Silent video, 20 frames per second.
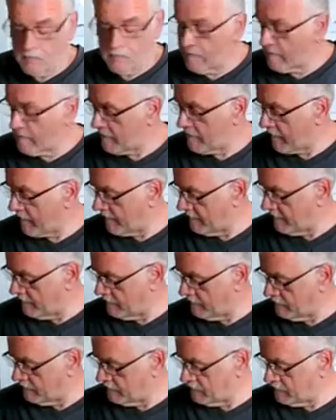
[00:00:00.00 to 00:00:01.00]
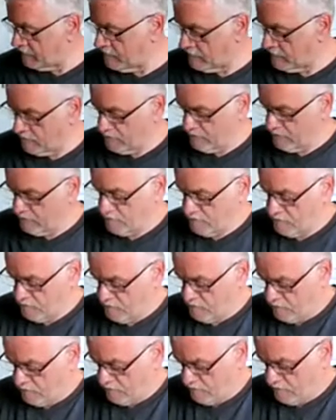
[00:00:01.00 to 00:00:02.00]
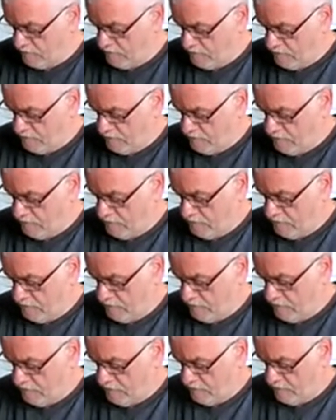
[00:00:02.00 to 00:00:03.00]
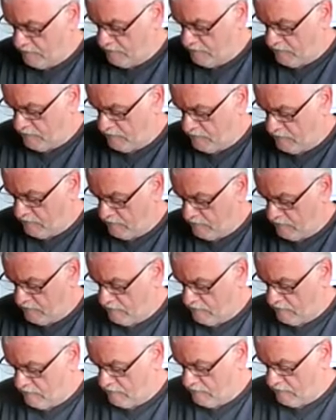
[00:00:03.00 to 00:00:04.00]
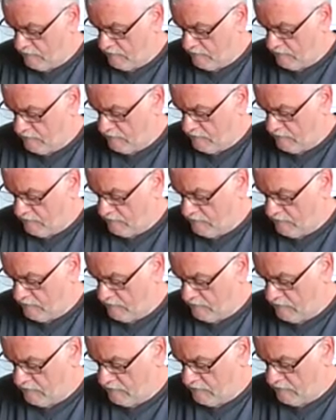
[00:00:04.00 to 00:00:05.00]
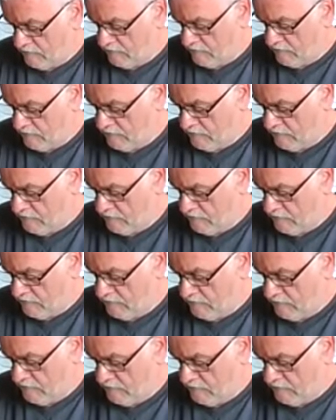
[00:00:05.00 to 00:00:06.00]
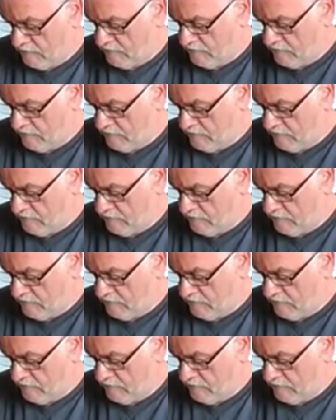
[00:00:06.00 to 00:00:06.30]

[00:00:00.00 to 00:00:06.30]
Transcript: This person isn't speaking.